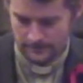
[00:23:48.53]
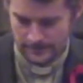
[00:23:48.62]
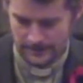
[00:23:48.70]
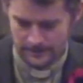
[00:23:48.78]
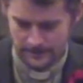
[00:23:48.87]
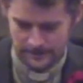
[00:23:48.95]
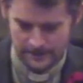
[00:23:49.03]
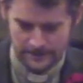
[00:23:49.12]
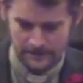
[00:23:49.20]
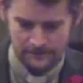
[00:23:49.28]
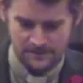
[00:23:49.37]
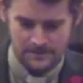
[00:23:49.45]
That he
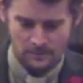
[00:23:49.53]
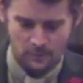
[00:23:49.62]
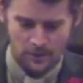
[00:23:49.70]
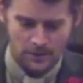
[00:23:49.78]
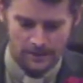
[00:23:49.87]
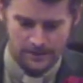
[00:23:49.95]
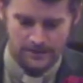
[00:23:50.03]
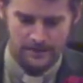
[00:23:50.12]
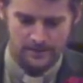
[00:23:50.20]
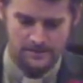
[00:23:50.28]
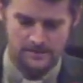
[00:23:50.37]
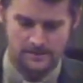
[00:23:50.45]
loves to work in
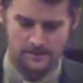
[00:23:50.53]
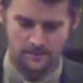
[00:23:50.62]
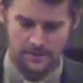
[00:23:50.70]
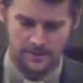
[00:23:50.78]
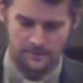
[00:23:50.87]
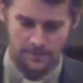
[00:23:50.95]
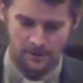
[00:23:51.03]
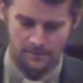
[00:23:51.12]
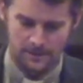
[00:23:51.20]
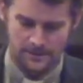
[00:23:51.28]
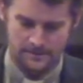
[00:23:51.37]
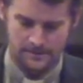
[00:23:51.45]
us bit by
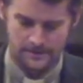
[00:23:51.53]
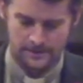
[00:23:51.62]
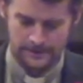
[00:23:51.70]
bit.